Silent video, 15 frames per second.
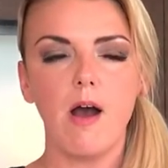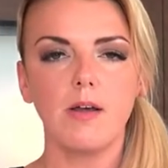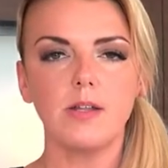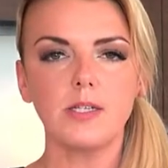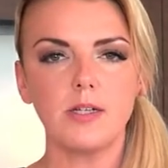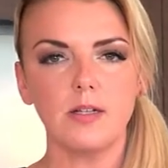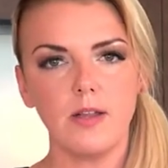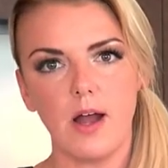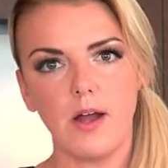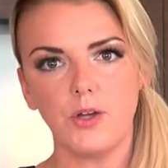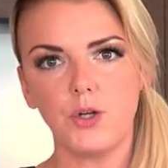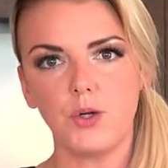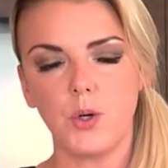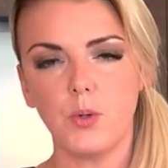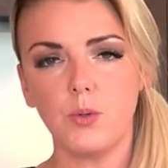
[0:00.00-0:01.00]

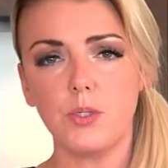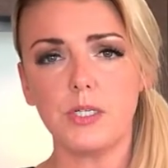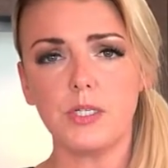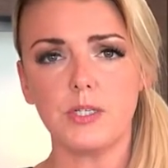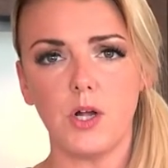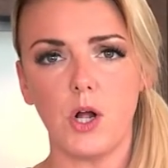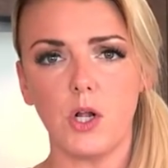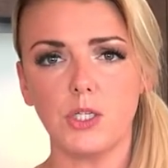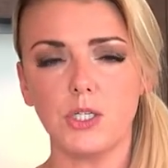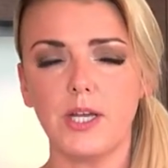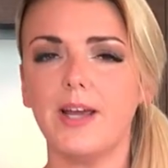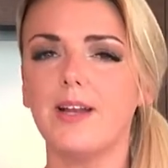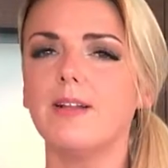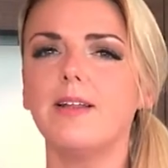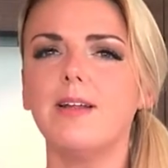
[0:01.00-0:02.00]
cilantro, salt,
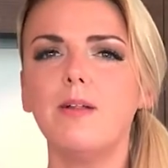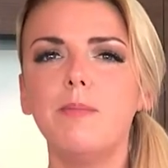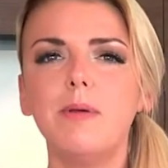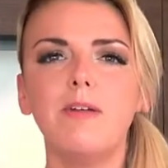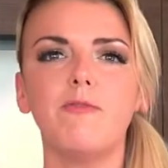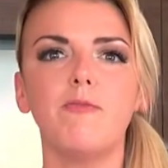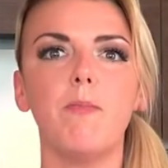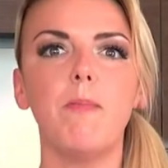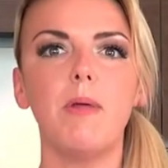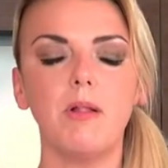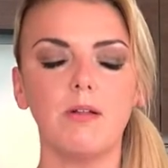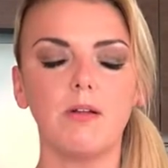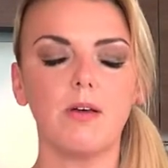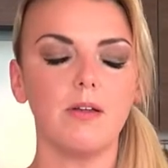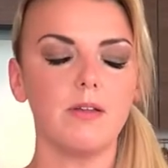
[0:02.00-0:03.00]
and a little bit of
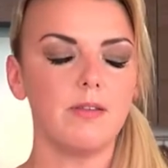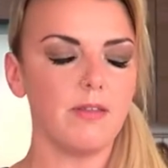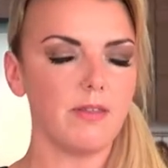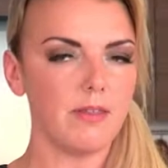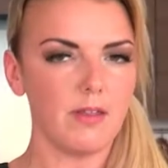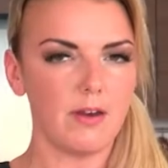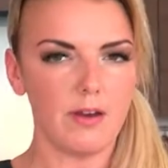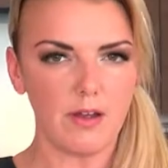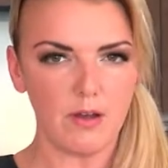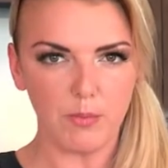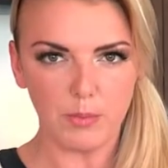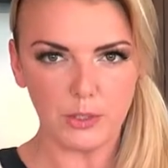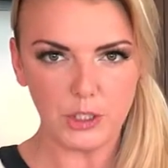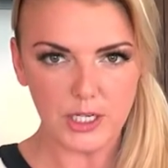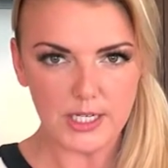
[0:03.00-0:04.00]
milk to thin it
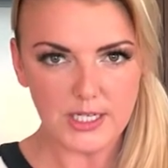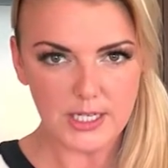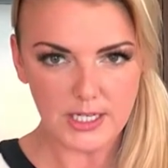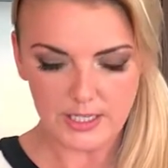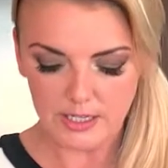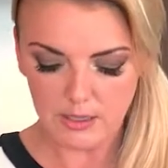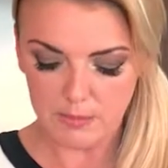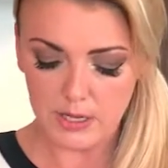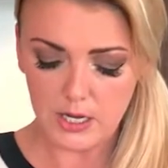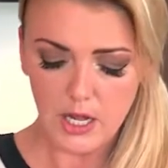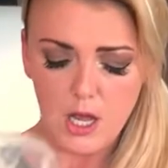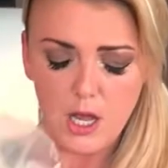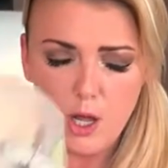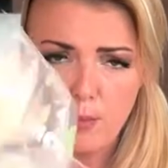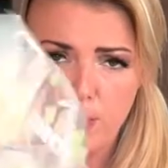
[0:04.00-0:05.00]
out, but just a little bit.
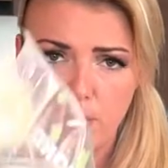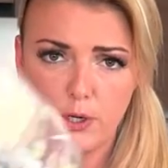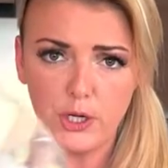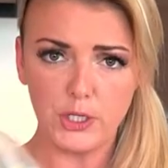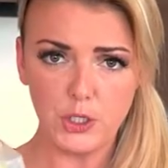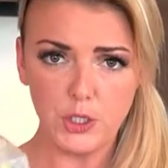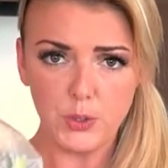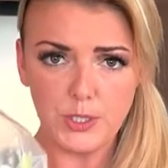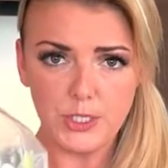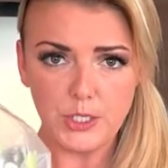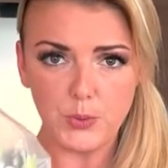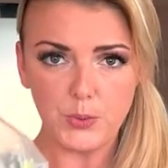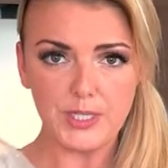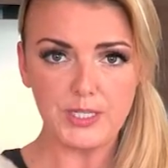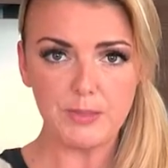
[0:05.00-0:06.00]
Put it into a
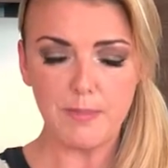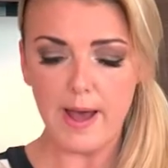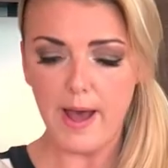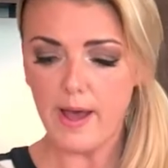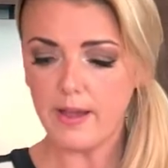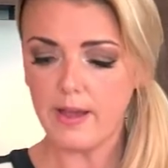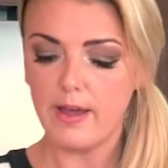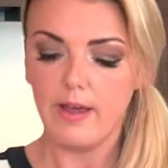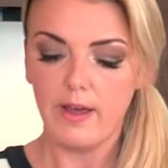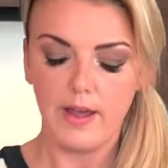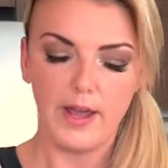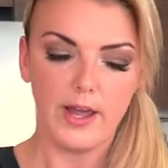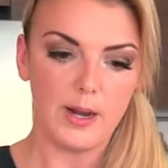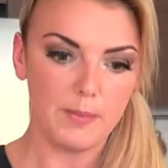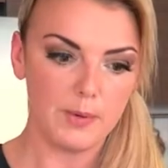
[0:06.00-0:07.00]
squeeze bag,
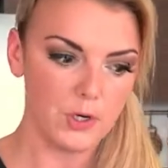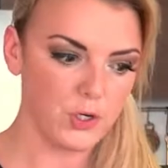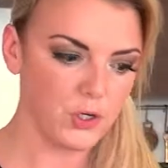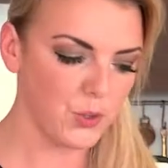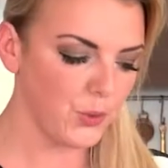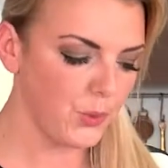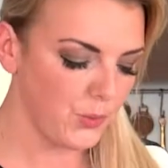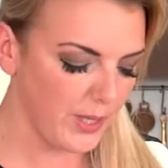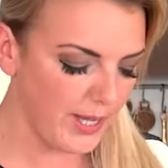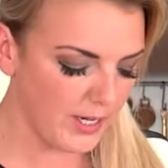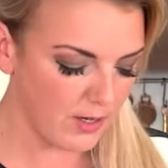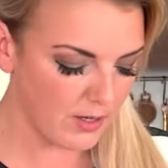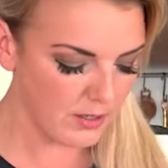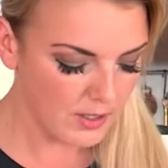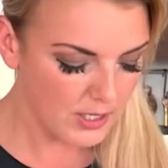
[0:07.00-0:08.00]
and I'm going to show you later.